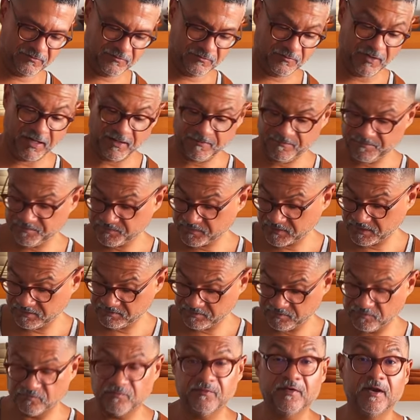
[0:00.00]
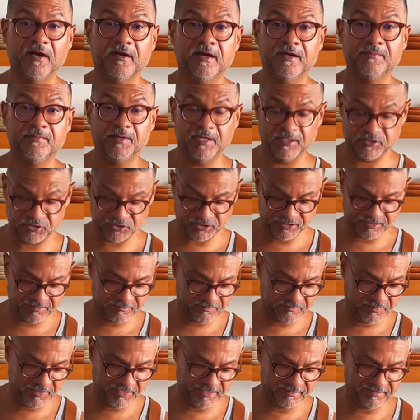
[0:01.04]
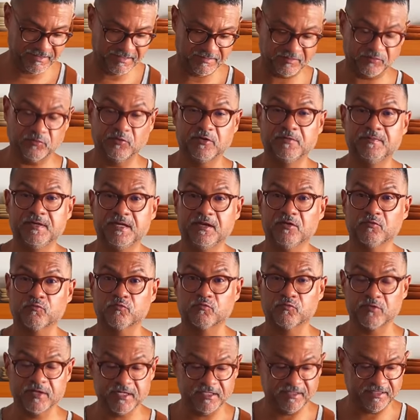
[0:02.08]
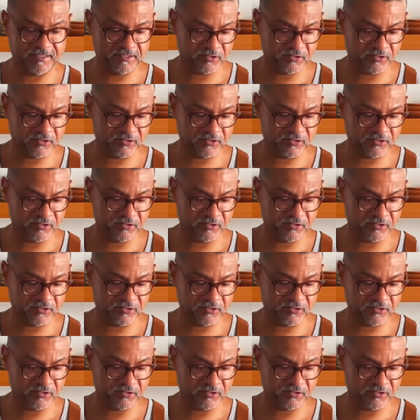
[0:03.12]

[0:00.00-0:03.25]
Wow, very pungent, but it's going to be really